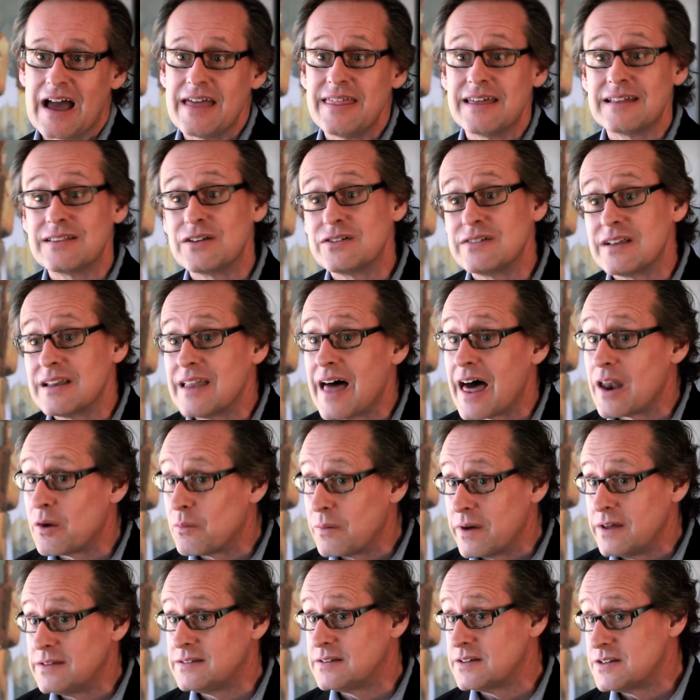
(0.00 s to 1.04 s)
I think there's a lot of
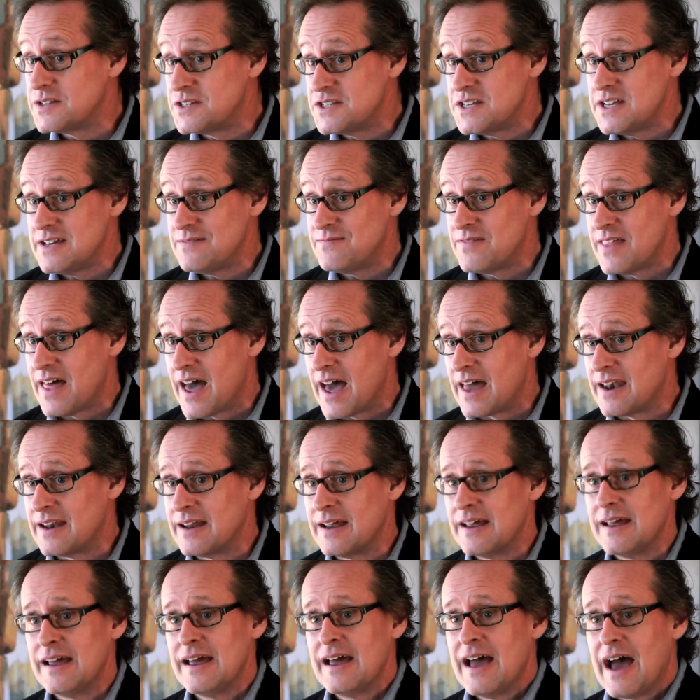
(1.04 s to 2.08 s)
ways to achieve that.
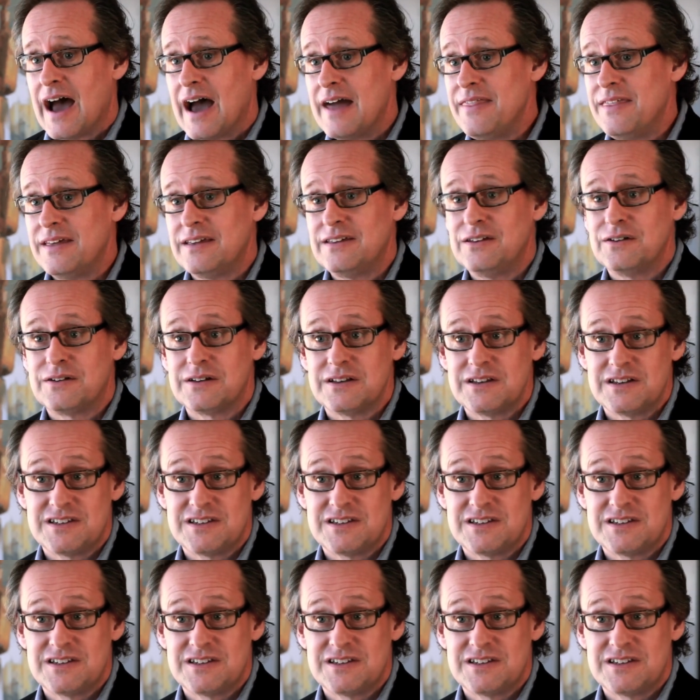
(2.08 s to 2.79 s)
I think you can